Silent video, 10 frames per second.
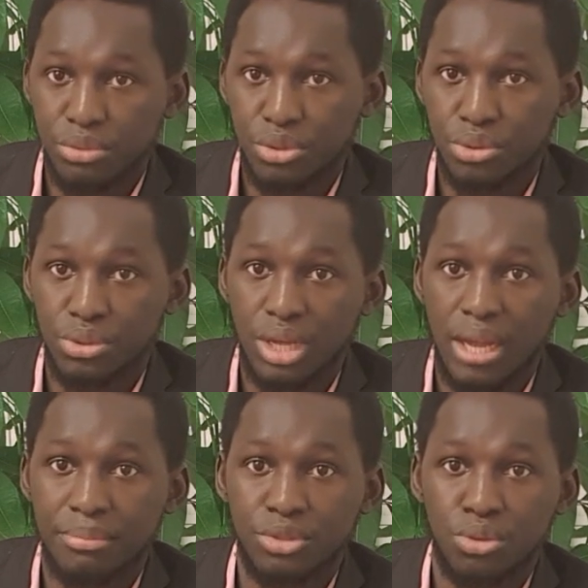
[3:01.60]
to
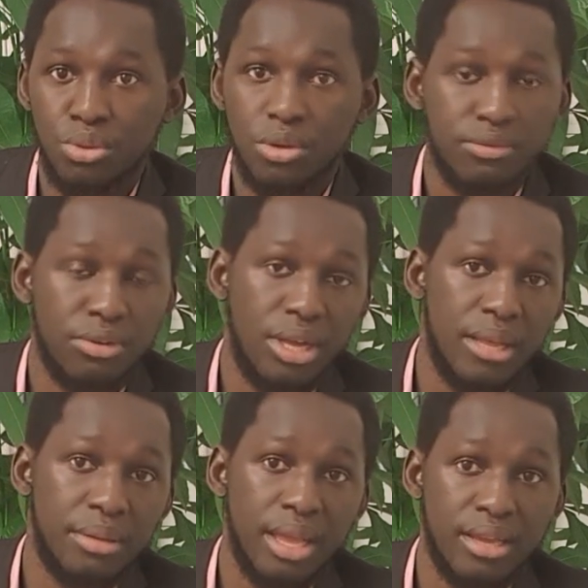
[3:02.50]
look for
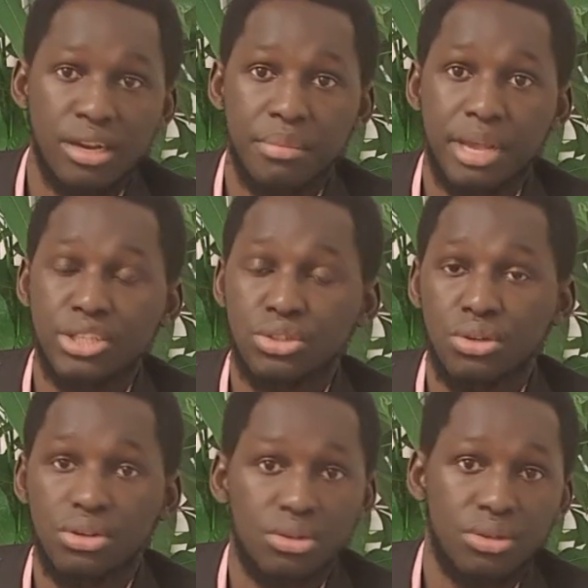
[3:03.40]
a greener pasture,
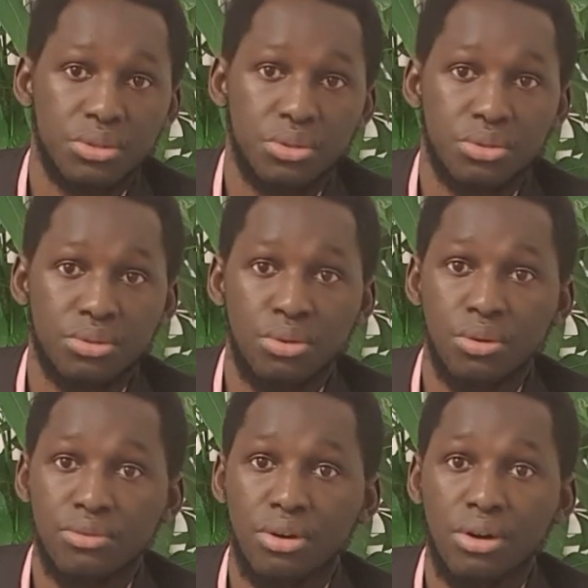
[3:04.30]
or to
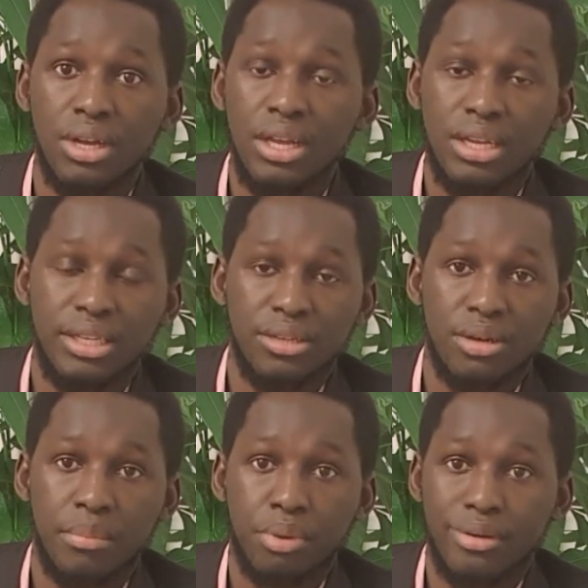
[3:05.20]
look for
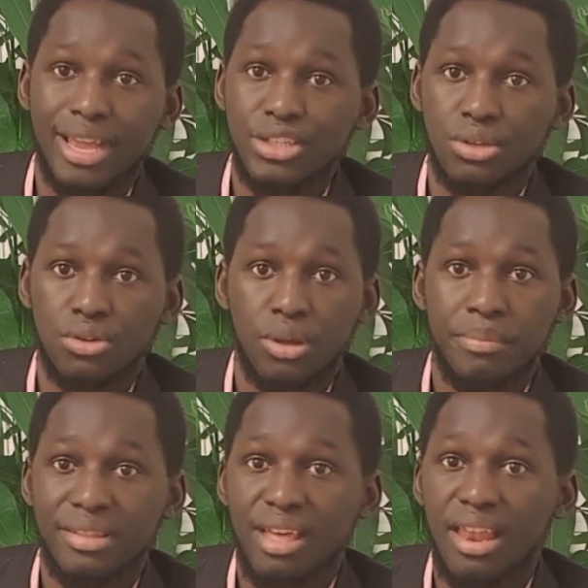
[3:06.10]
a protection or a
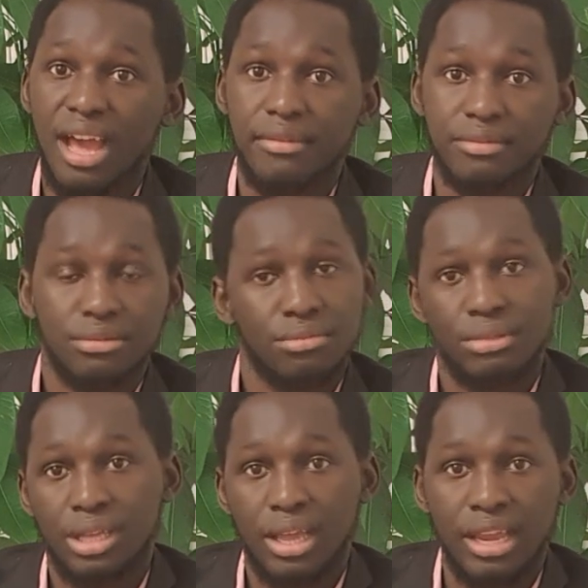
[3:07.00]
better life,
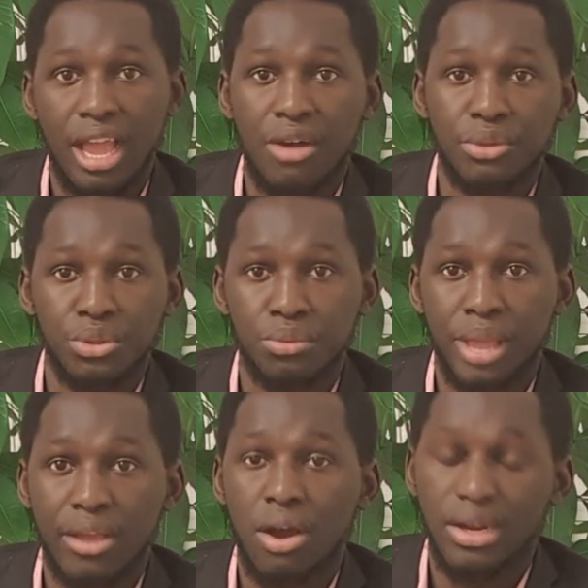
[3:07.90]
anyhow you
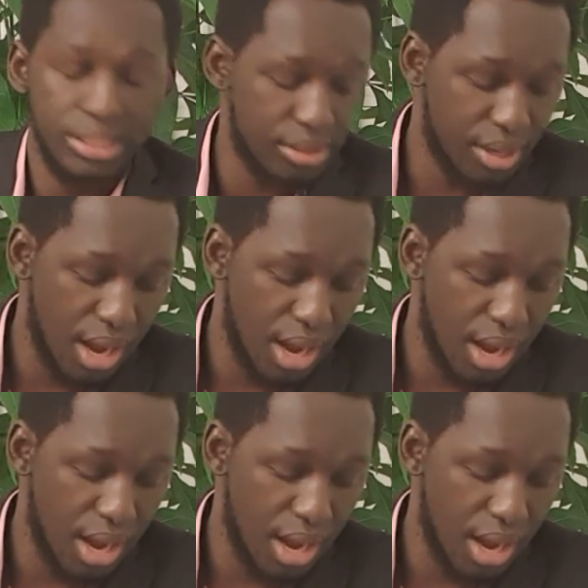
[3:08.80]
may call it.